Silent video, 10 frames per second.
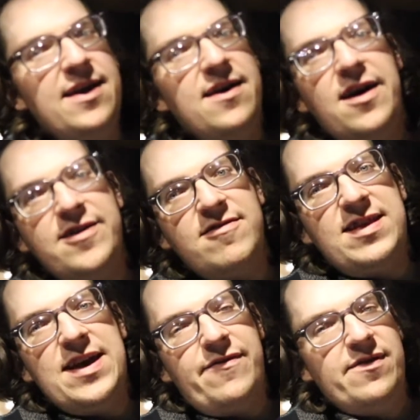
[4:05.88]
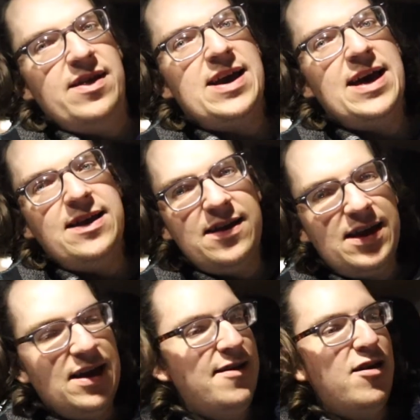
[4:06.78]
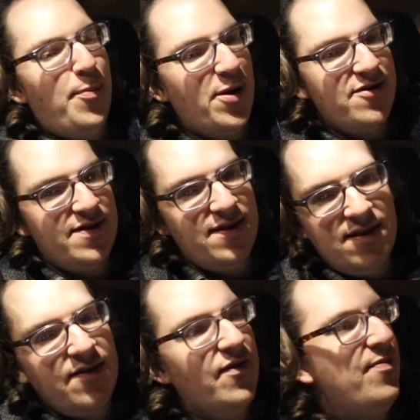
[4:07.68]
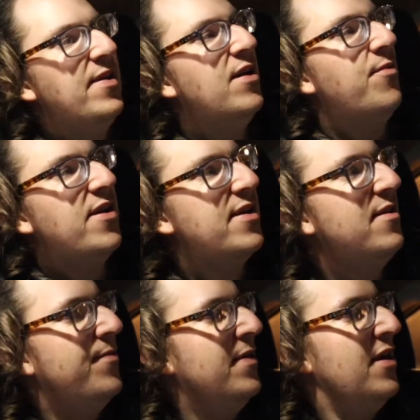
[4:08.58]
of understaffed, you know, they kind of need to get another person uh, working,